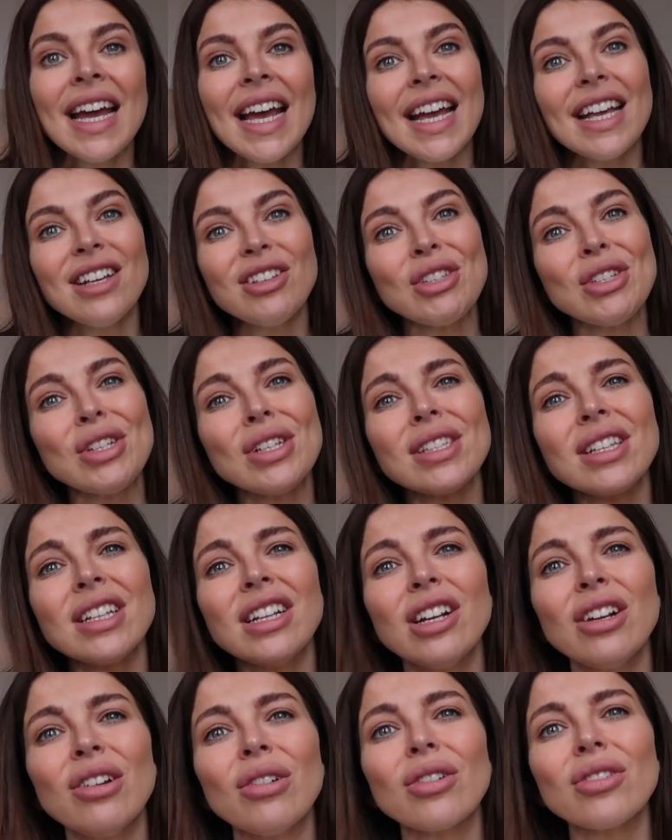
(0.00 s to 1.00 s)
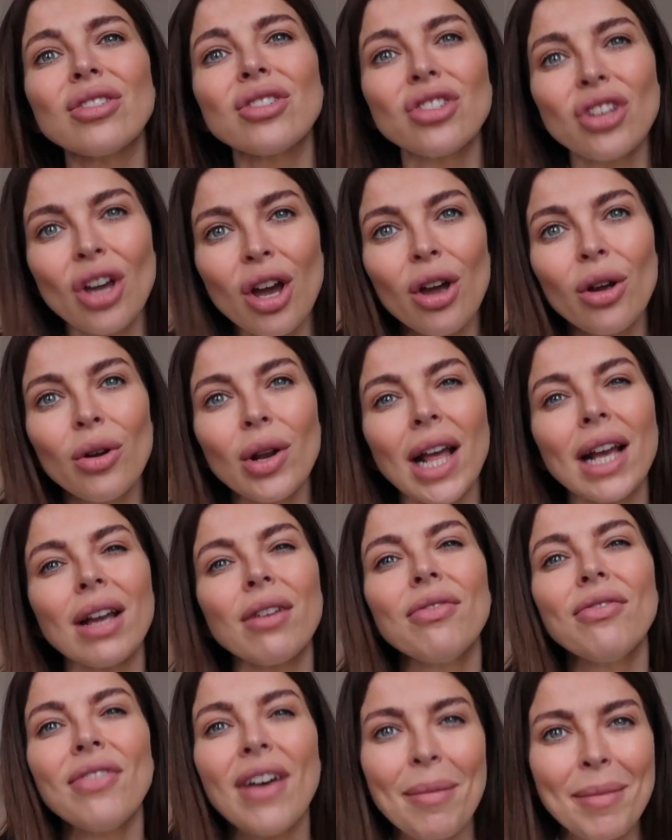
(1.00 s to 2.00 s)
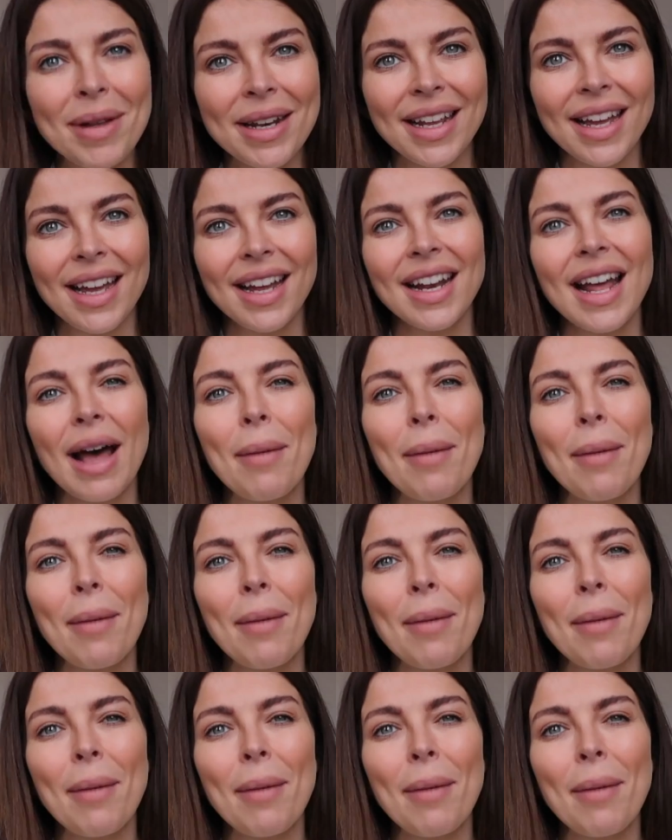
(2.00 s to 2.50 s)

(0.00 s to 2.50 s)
it's just gonna look so like feminine